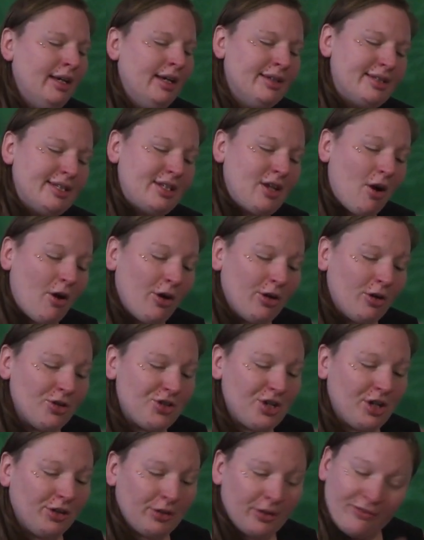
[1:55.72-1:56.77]
It says, are your
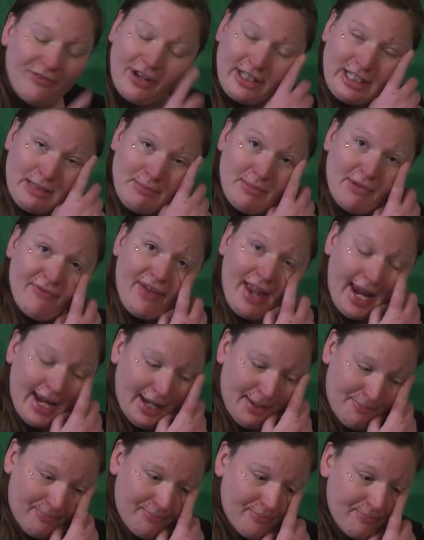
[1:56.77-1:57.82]
children victim of
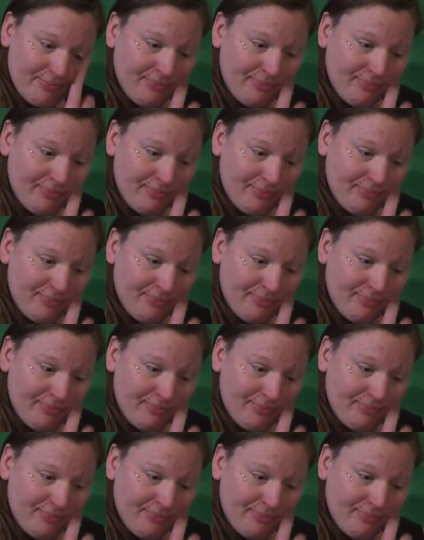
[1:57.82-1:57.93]
hate?